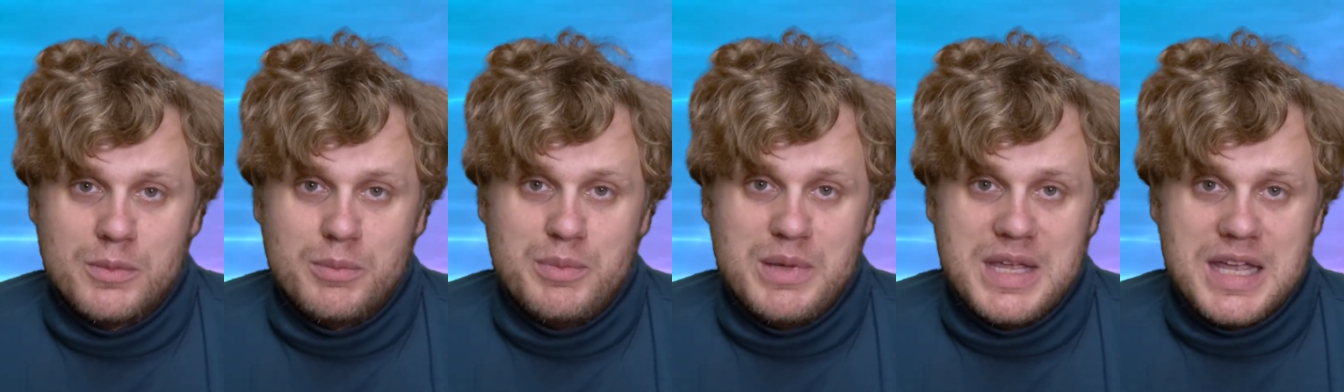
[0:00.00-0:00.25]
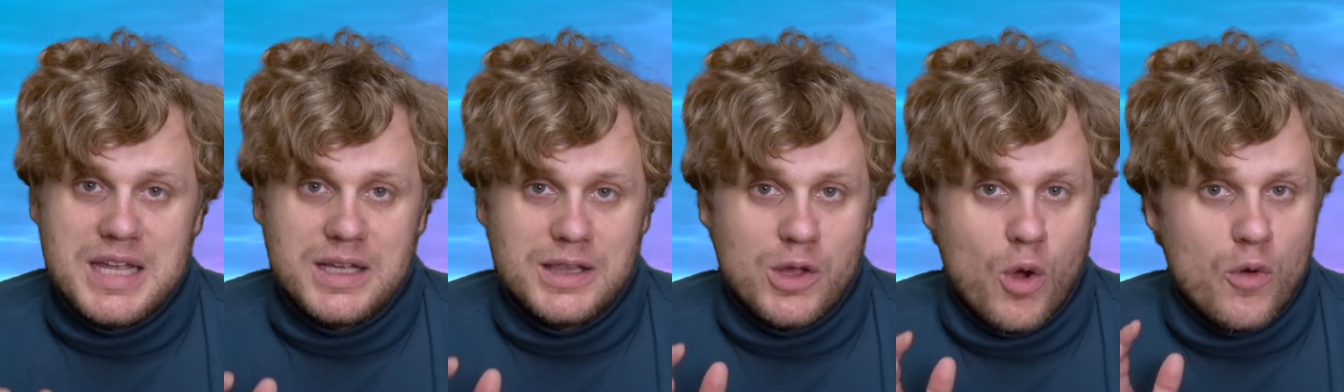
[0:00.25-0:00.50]

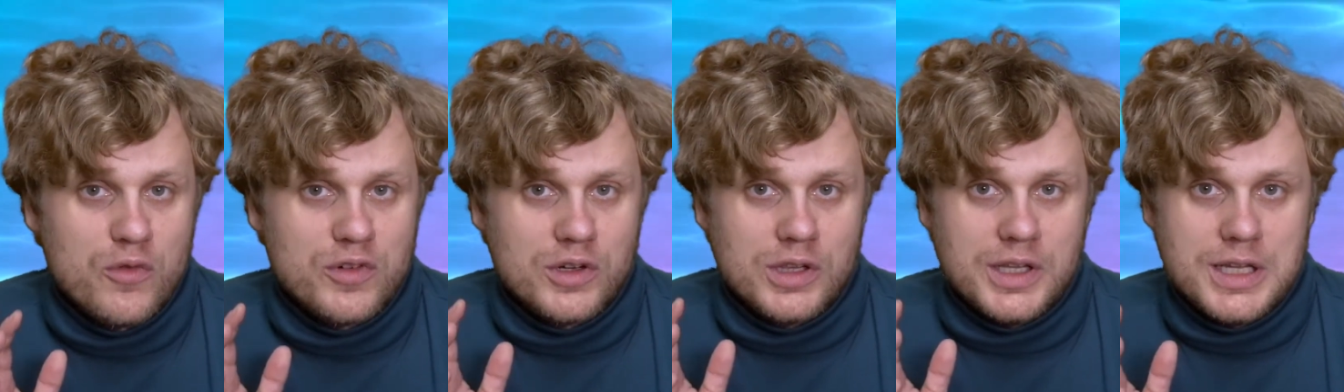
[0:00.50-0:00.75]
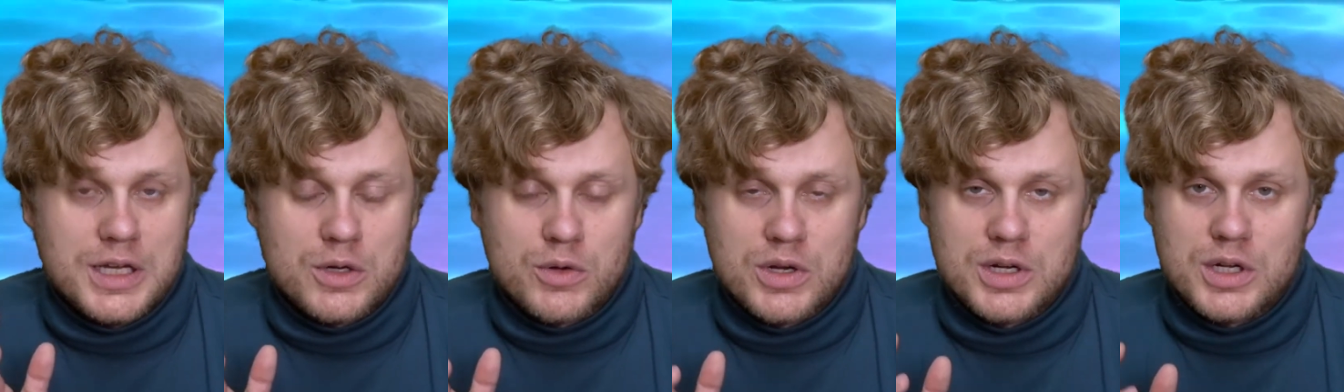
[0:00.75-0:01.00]
being
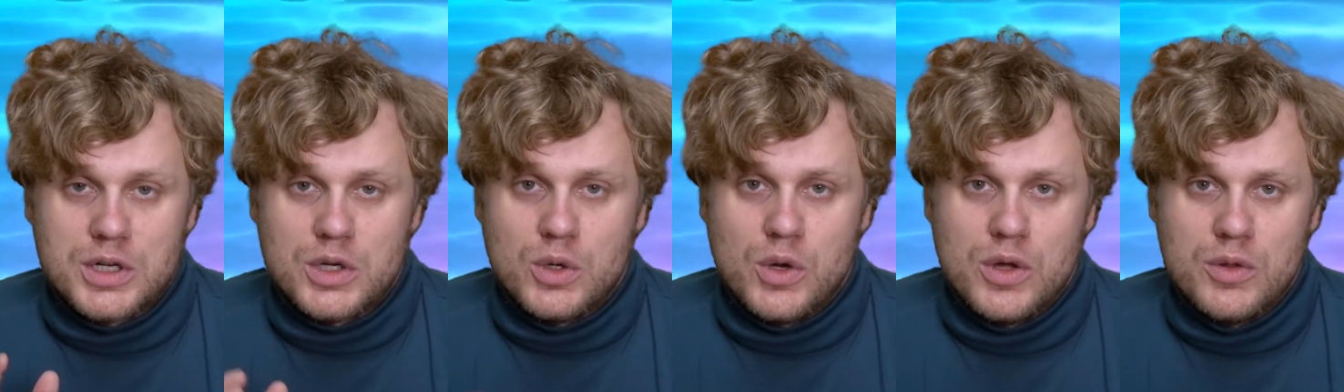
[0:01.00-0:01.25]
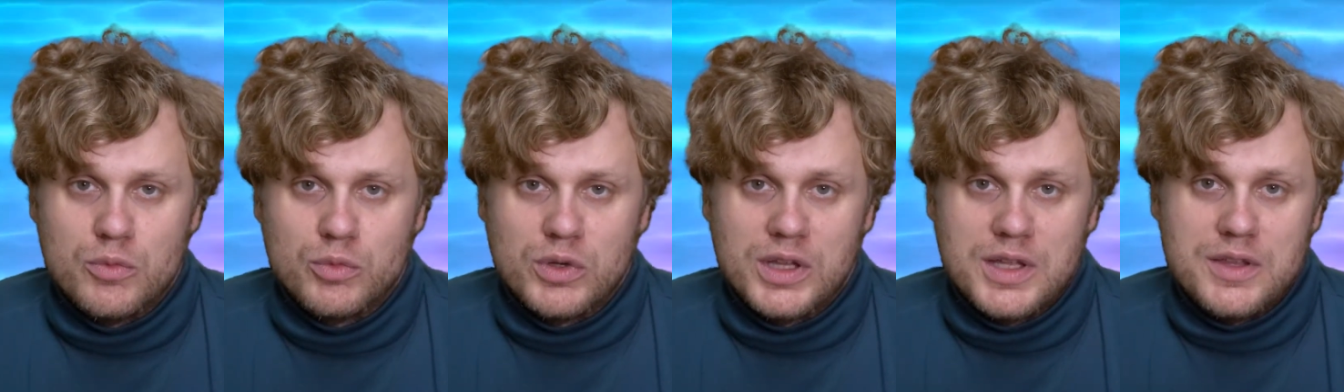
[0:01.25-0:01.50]
overly
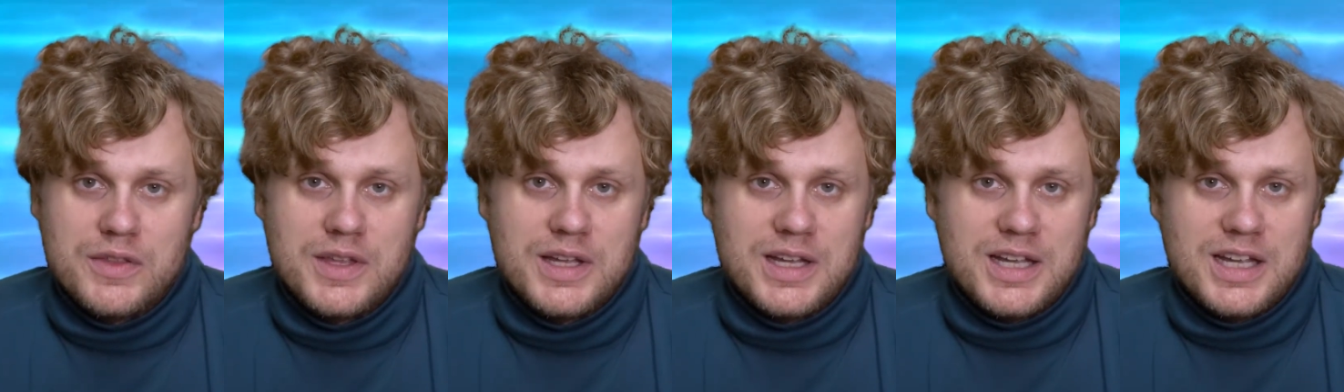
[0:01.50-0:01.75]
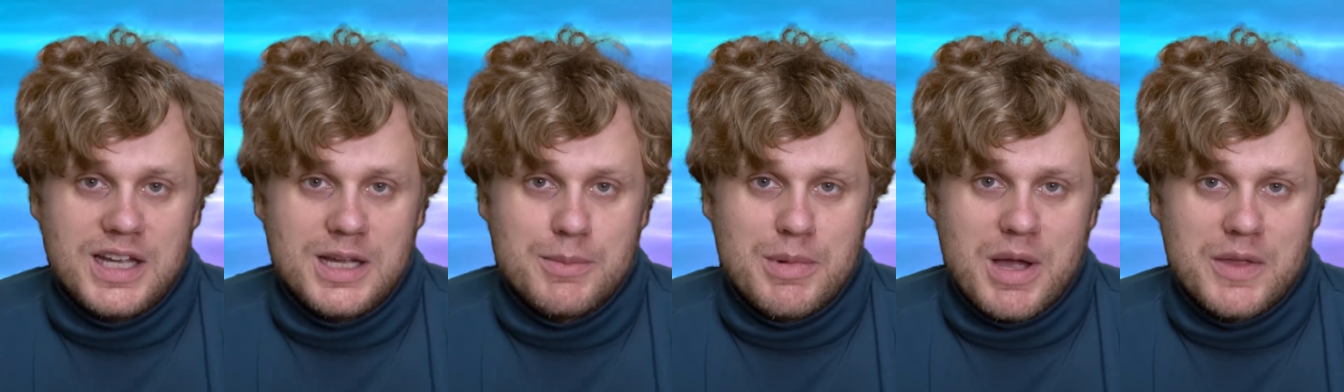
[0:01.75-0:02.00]
critical and really
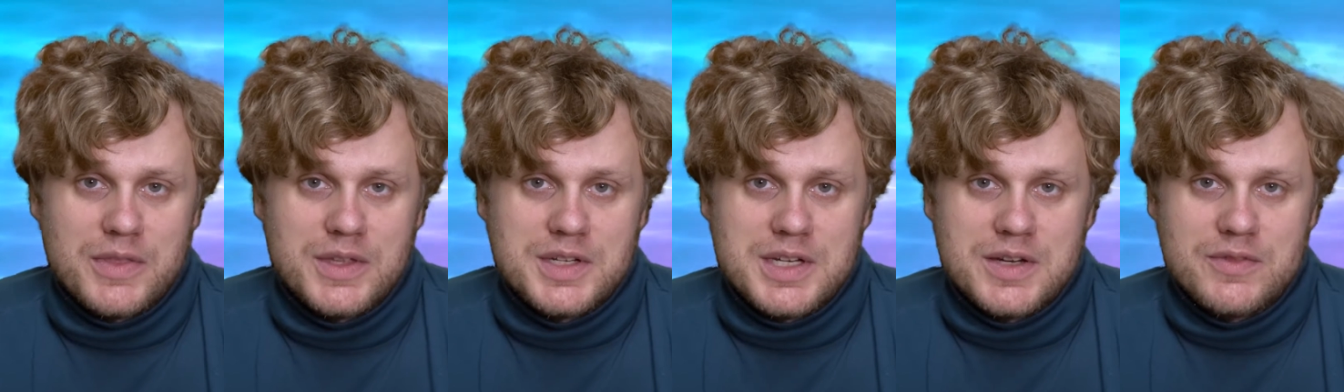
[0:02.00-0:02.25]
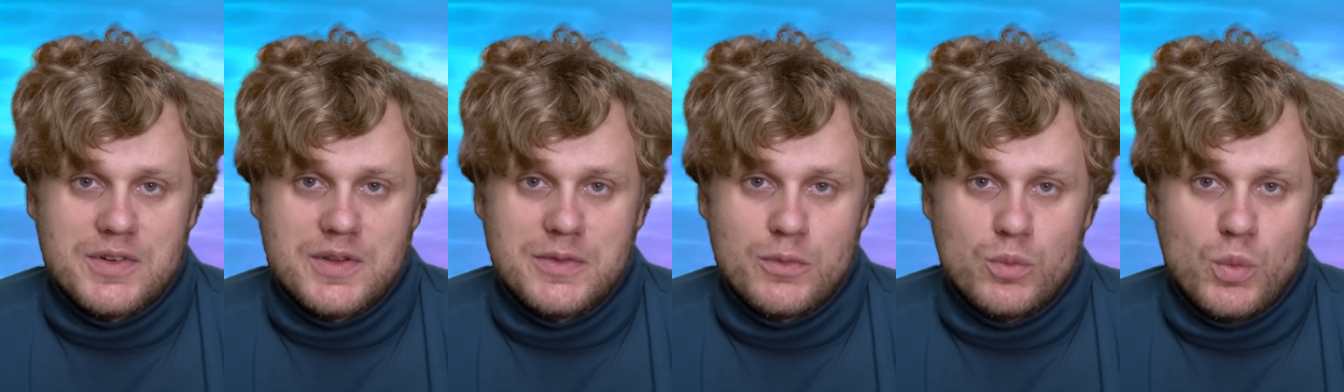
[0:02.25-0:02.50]
thinking about the
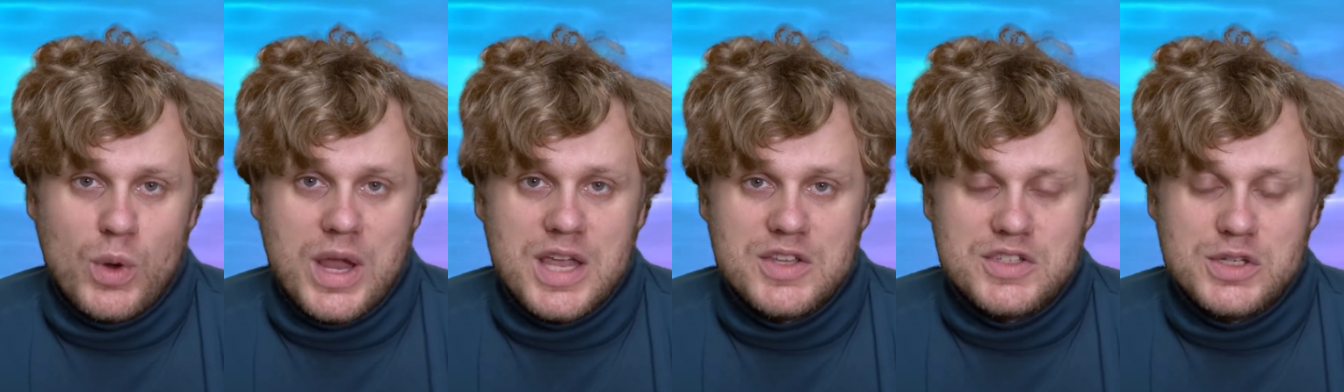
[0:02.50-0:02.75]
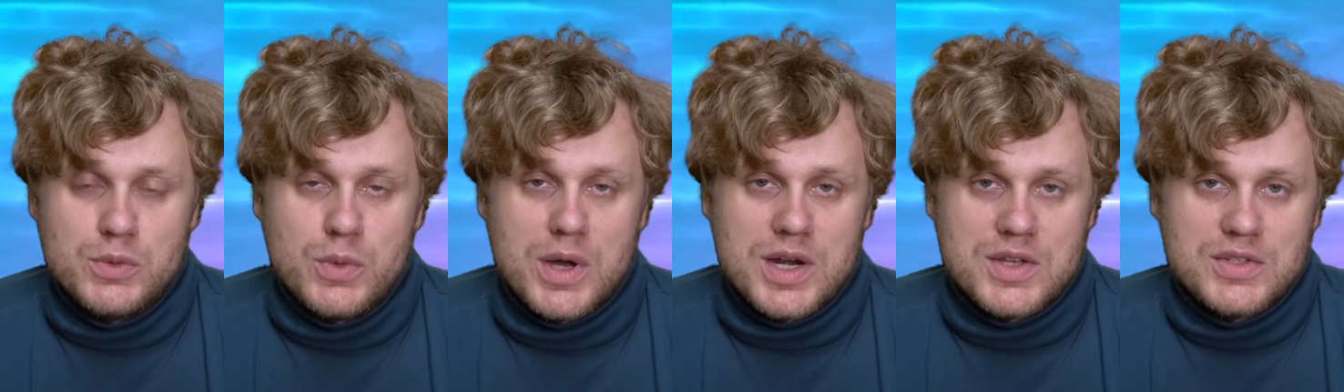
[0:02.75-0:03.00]
different
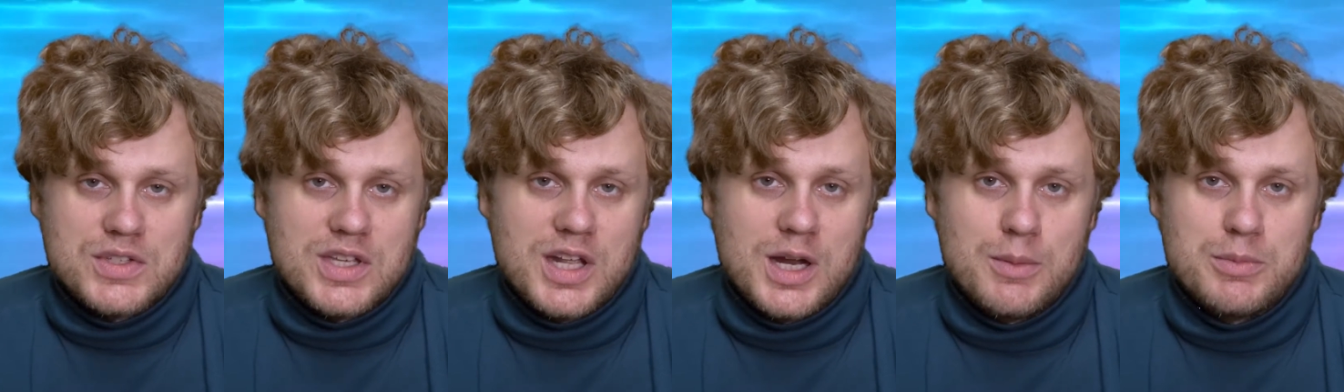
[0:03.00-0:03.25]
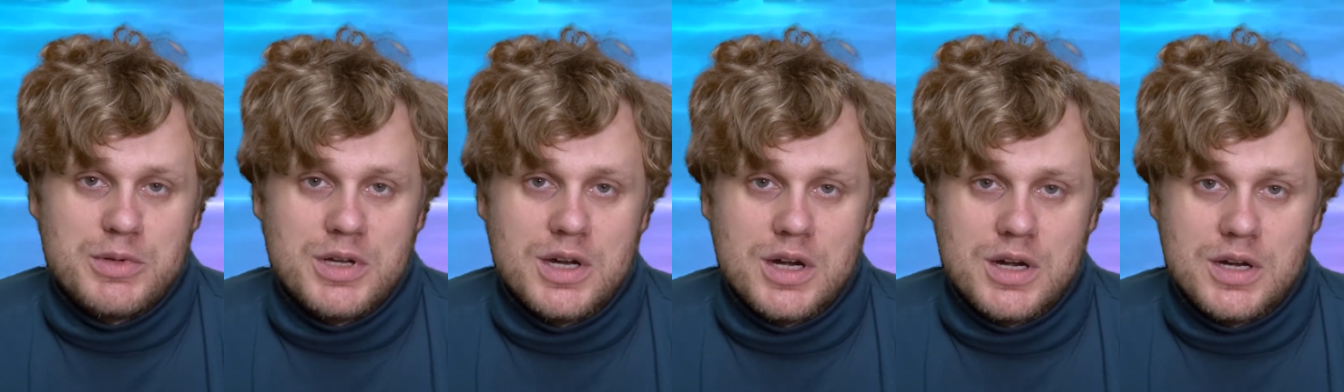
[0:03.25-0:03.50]
ways you want to set
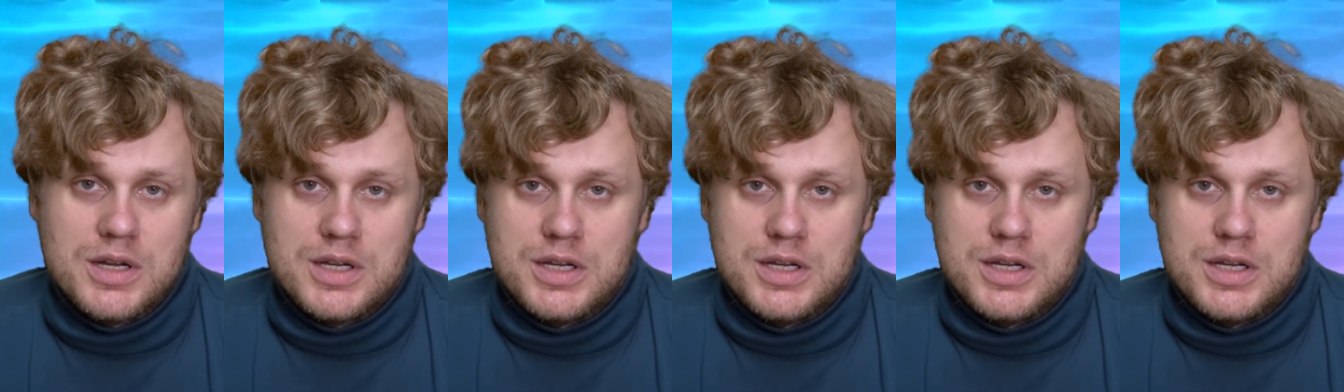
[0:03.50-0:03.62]
up your